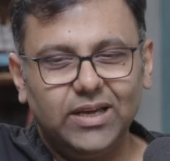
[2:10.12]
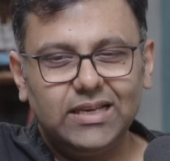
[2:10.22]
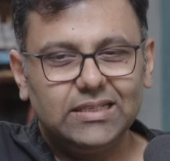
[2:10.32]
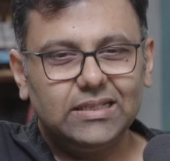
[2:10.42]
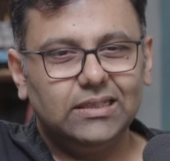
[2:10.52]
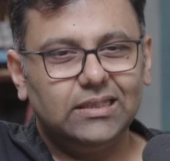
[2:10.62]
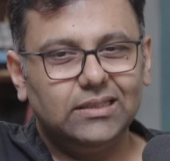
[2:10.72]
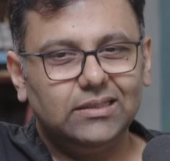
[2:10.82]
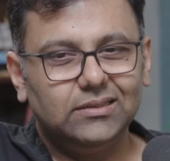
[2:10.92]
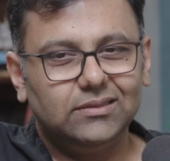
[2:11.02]
yes,
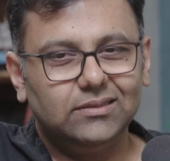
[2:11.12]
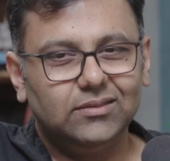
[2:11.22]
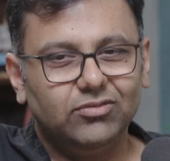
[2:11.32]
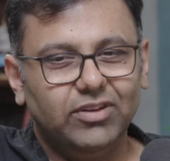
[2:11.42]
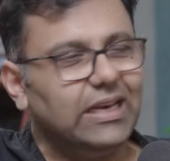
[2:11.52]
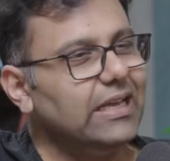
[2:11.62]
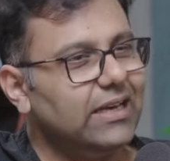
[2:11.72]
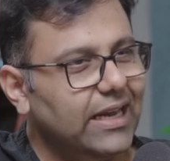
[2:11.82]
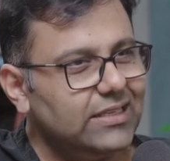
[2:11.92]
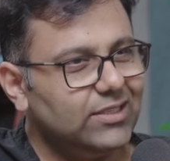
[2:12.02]
uh, feeling
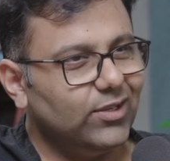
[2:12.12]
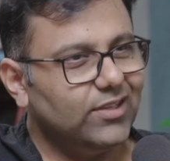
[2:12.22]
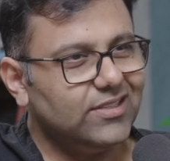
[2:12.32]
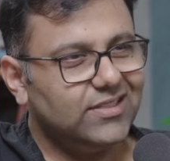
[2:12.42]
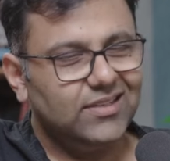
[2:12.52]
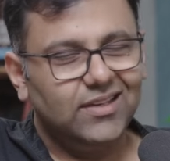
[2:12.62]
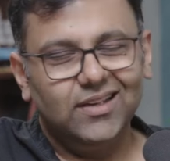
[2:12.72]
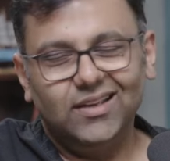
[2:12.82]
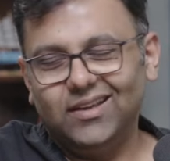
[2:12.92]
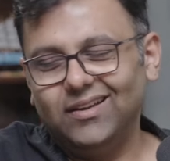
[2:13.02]
great on this
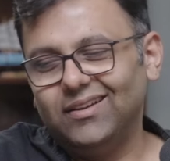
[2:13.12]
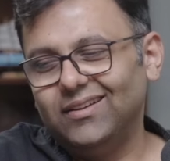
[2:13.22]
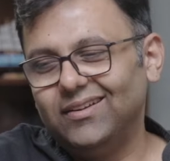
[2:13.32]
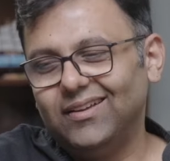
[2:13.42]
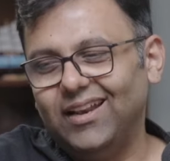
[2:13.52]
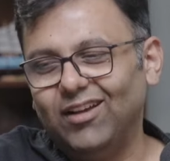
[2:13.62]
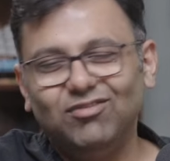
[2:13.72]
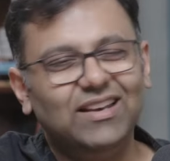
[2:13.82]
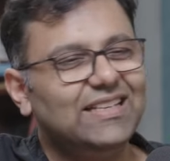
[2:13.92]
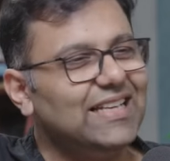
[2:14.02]
uh,
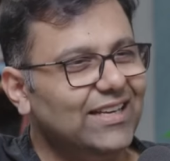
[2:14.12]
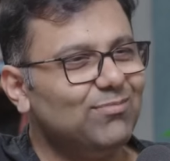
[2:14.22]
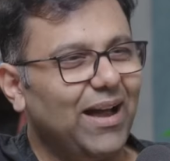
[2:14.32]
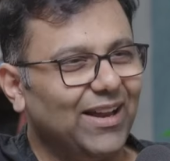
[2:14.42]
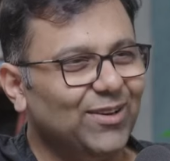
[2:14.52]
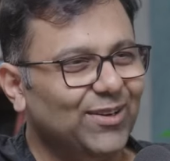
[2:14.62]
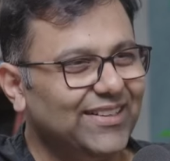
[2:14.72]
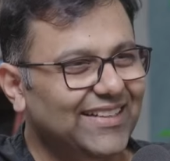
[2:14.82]
lovely day in Bangalore